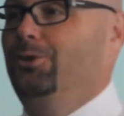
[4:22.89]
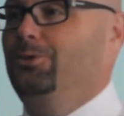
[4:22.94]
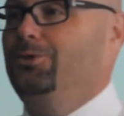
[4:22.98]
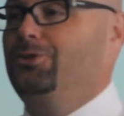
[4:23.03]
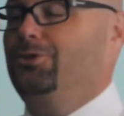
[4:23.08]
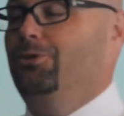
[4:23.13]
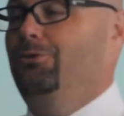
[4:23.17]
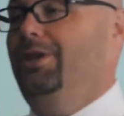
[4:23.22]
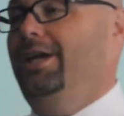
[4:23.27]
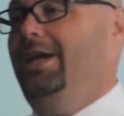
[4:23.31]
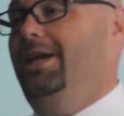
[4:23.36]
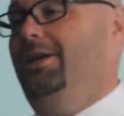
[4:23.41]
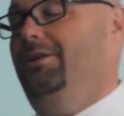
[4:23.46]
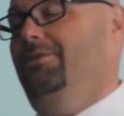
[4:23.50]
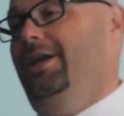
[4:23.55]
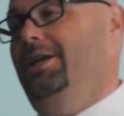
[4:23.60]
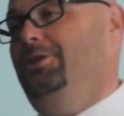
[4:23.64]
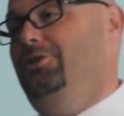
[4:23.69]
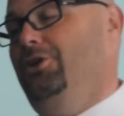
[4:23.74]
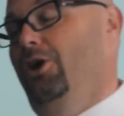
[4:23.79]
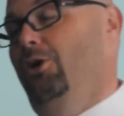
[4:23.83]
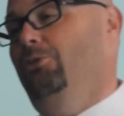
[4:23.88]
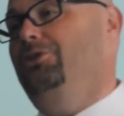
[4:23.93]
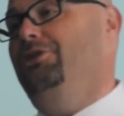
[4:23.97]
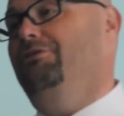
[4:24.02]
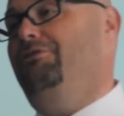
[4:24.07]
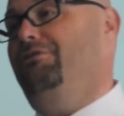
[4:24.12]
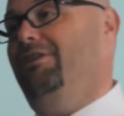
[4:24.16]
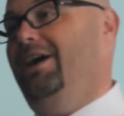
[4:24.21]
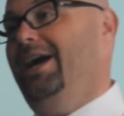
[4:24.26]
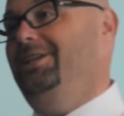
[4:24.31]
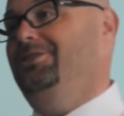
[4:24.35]
So they don't
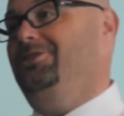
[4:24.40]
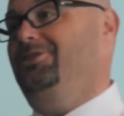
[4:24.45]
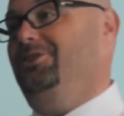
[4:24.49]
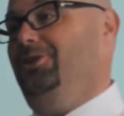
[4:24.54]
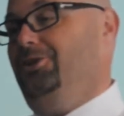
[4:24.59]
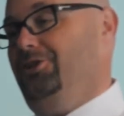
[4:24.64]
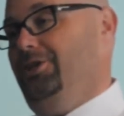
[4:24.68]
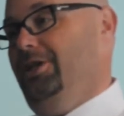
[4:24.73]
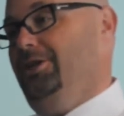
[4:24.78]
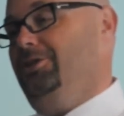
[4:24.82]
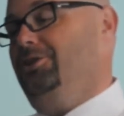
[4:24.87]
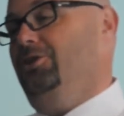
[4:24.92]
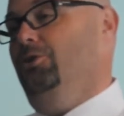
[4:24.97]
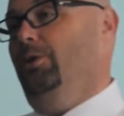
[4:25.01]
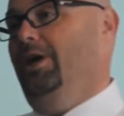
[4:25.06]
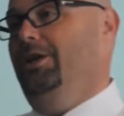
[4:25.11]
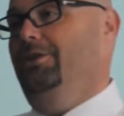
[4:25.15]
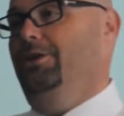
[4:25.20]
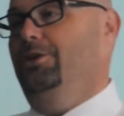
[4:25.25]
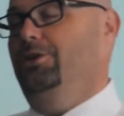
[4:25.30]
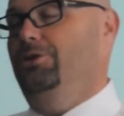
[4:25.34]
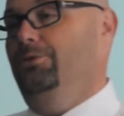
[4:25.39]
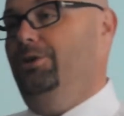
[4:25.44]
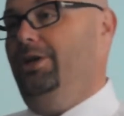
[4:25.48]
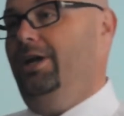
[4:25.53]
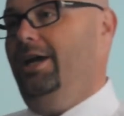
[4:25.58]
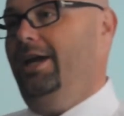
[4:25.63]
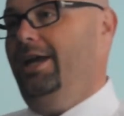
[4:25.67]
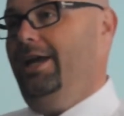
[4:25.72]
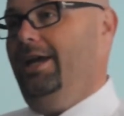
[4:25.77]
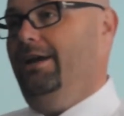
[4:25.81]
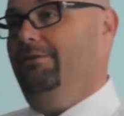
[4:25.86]
define success the way that you and
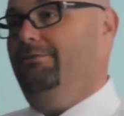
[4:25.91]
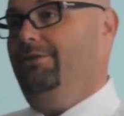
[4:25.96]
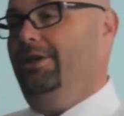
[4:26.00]
I have.